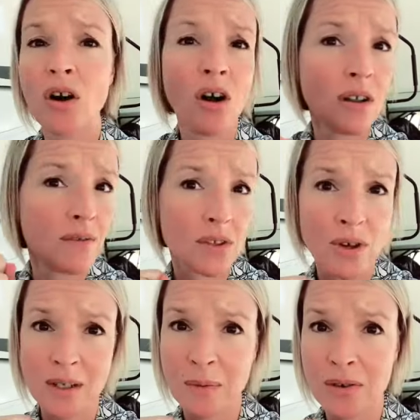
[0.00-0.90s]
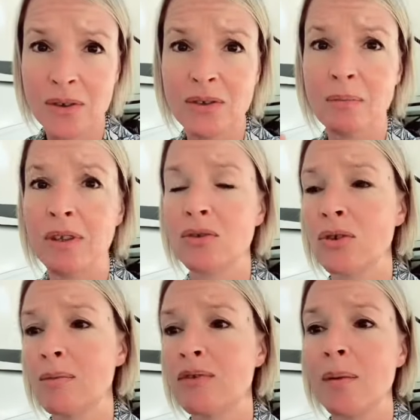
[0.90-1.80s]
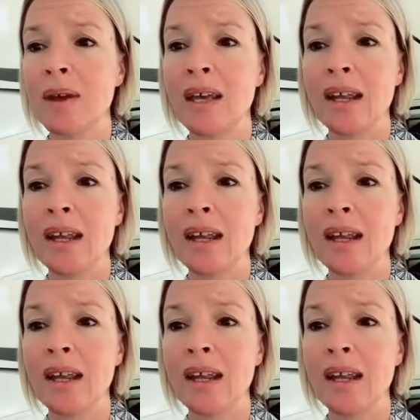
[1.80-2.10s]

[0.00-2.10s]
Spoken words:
All of the trace minerals have been stripped from it,